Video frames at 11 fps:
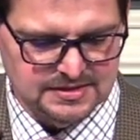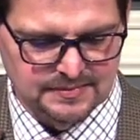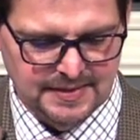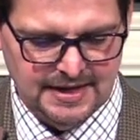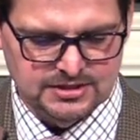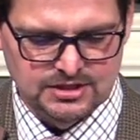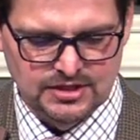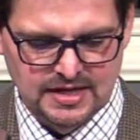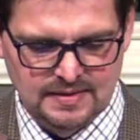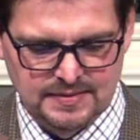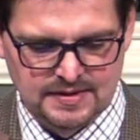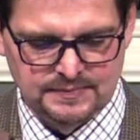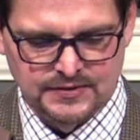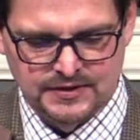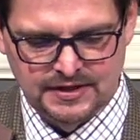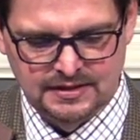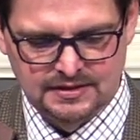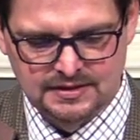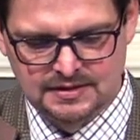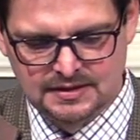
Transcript: So imagine you get up in the morning